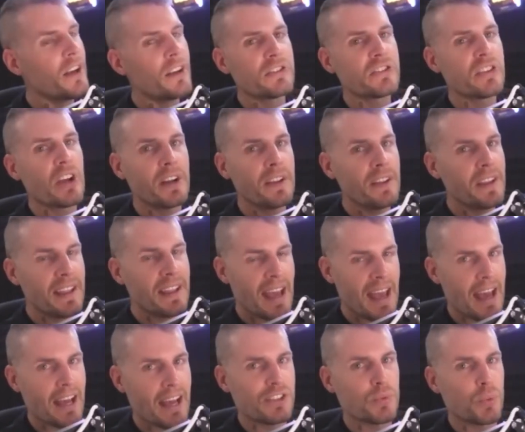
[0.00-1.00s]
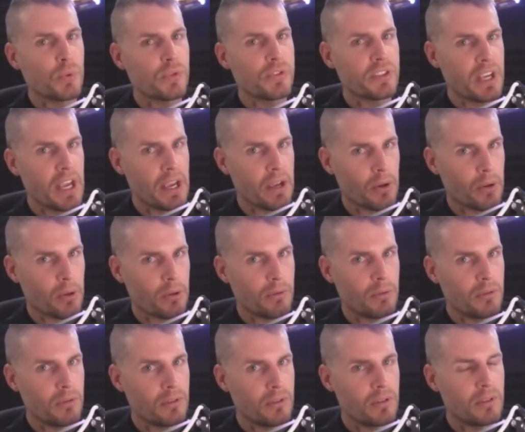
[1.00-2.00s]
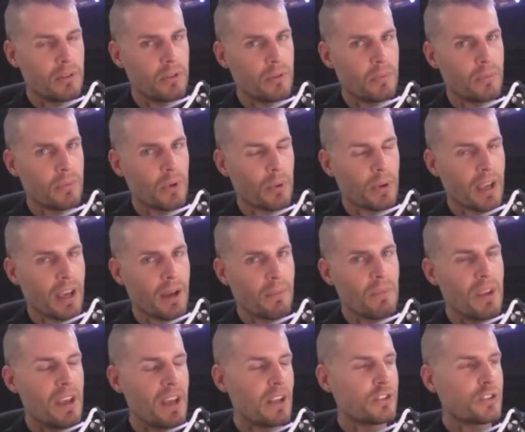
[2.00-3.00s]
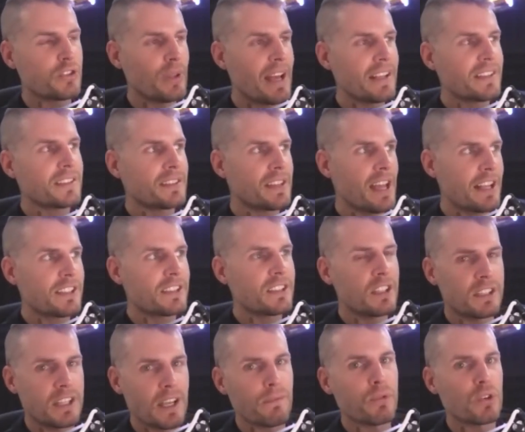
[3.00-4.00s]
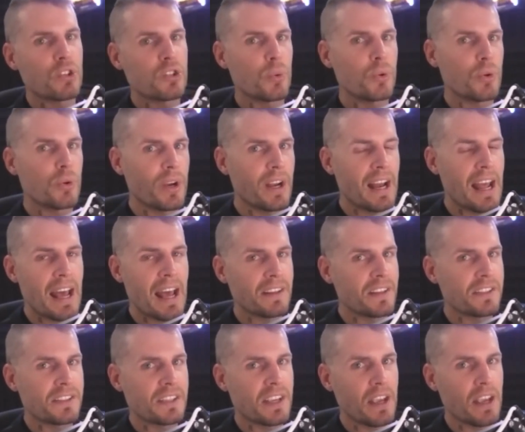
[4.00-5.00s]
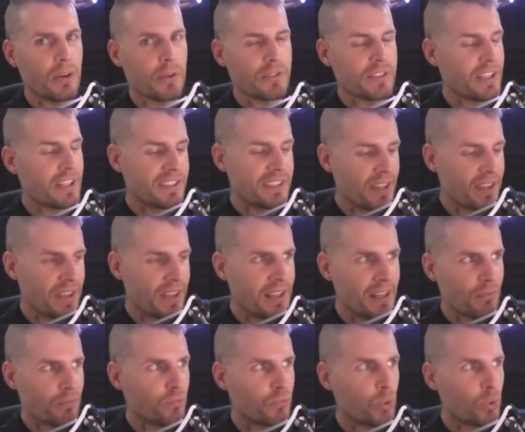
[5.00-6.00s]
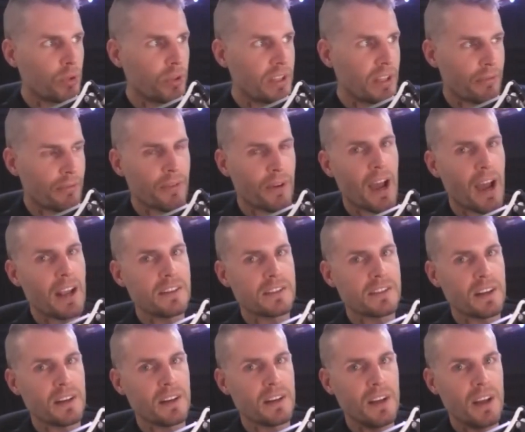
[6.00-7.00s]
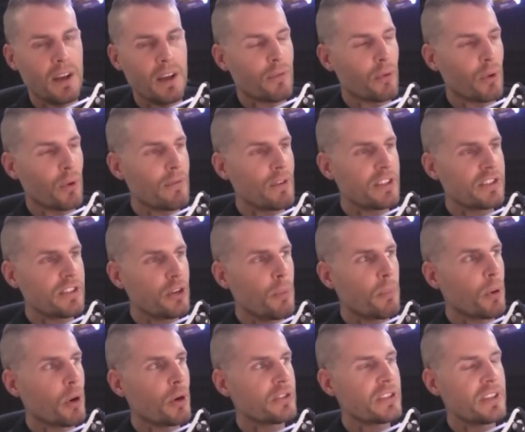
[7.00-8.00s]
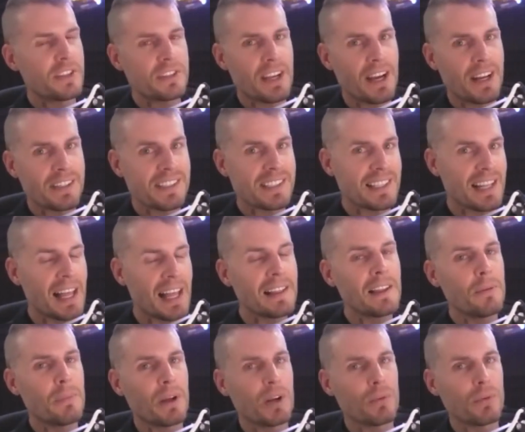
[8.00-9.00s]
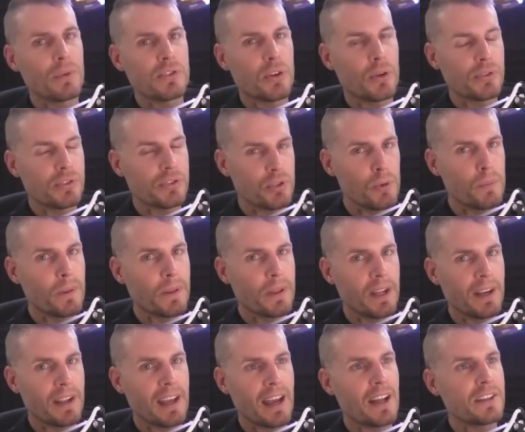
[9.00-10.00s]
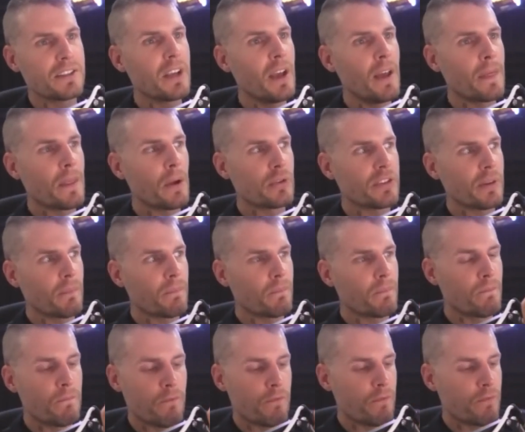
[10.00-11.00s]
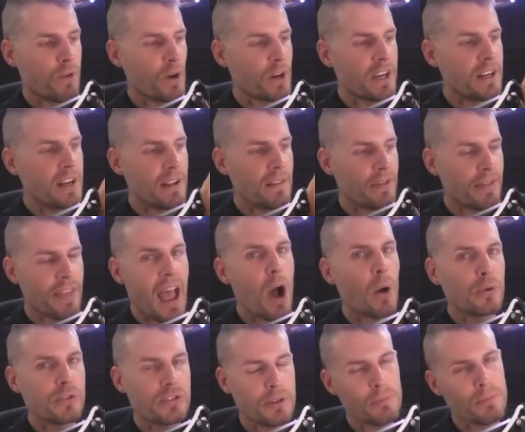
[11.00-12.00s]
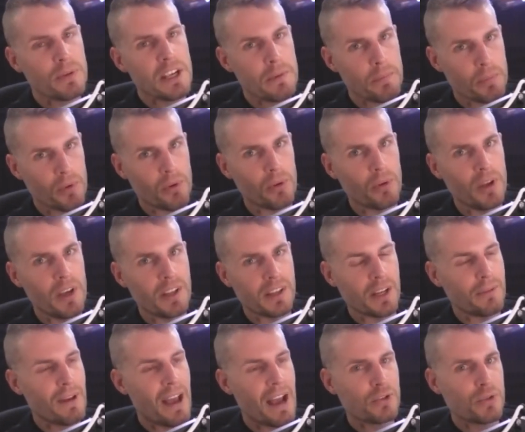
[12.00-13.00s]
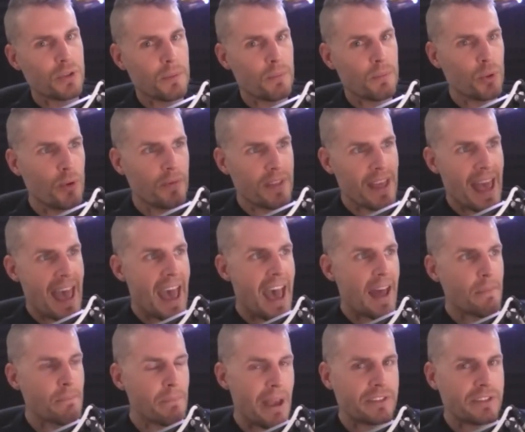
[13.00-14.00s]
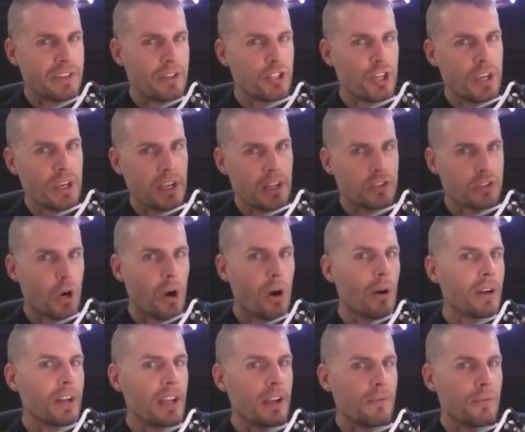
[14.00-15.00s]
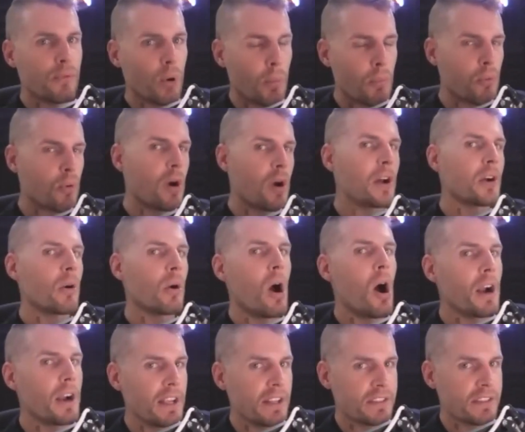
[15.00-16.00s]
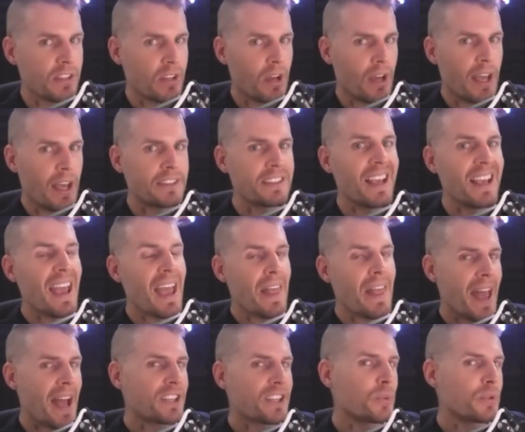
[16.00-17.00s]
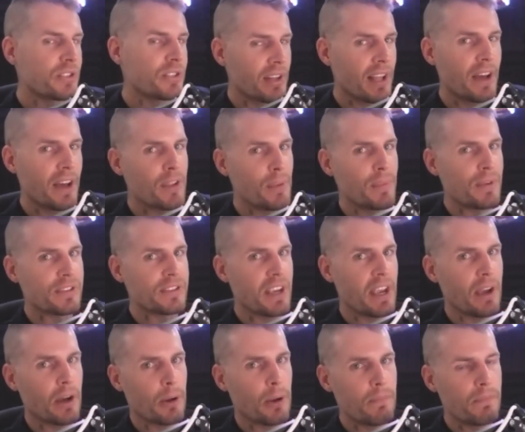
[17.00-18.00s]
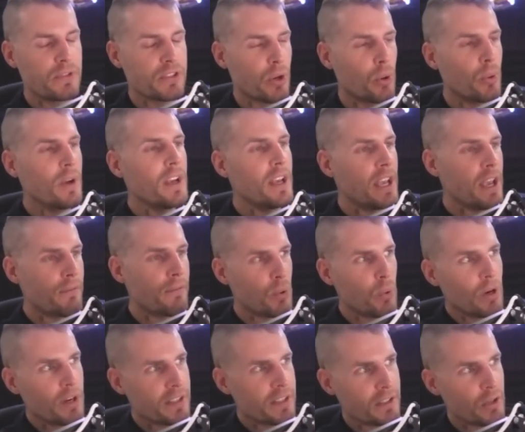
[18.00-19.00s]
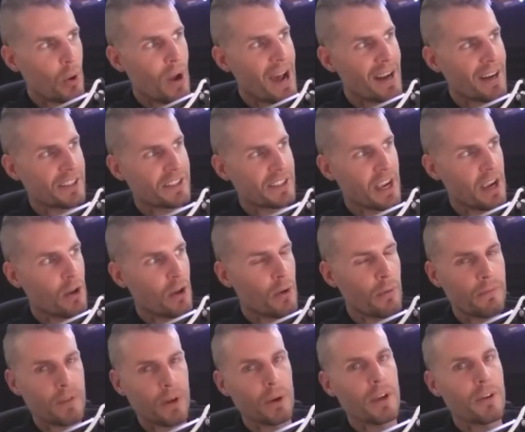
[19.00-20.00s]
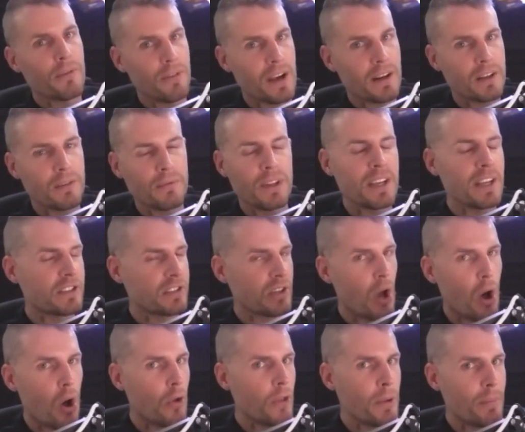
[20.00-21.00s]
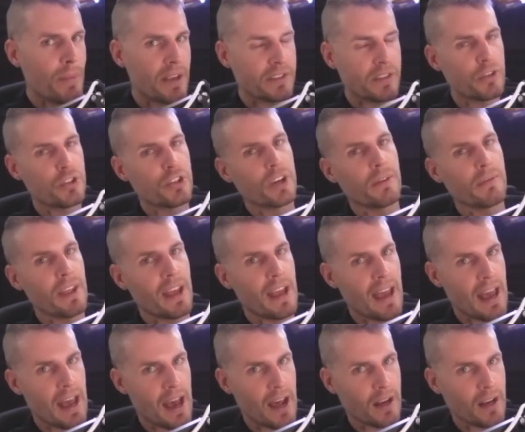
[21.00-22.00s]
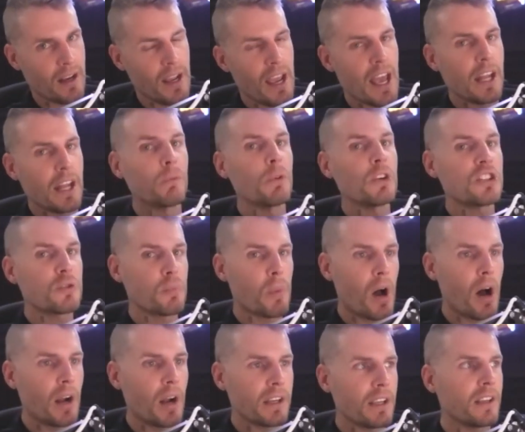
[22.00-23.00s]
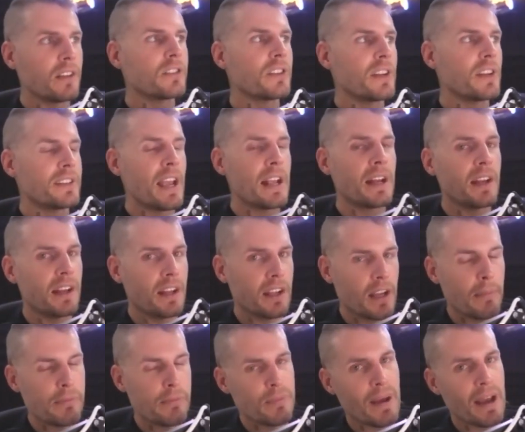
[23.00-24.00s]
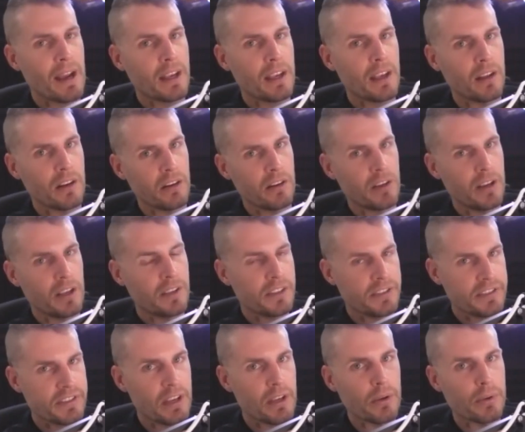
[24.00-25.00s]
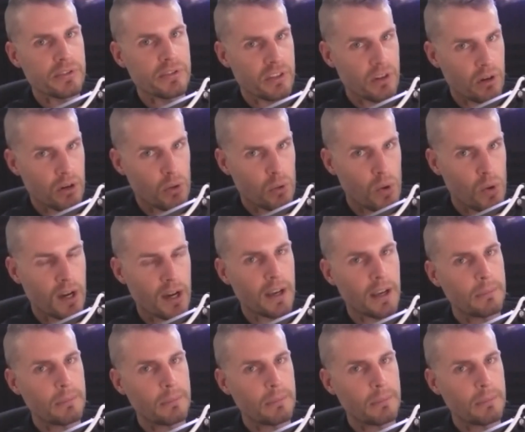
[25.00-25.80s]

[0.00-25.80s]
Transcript: Suddenly the ads will scale. Okay. And so that's the difference between an ad that scales. That's the thing that really defines it. For every single person that's gotten slightly better results duplicating ads, there's a freaking 1,000 people that have actually improved the ad messaging and targeting for a broader audience in the ads. And that's what's allowed them to scale. So if you want to know how to scale very effectively, it's all in the messaging of the ad and in responding to the data that comes back in the sales and ROI.